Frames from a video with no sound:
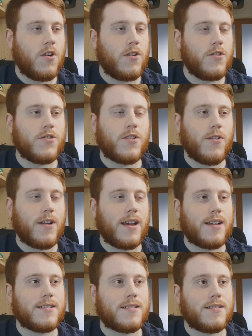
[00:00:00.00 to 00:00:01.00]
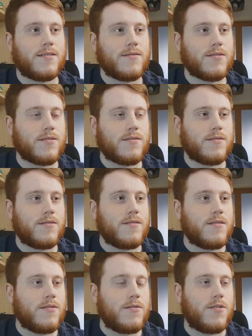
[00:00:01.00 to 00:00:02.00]
I'm just going like a set of
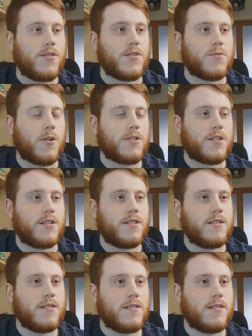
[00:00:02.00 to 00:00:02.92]
well, he's watching her.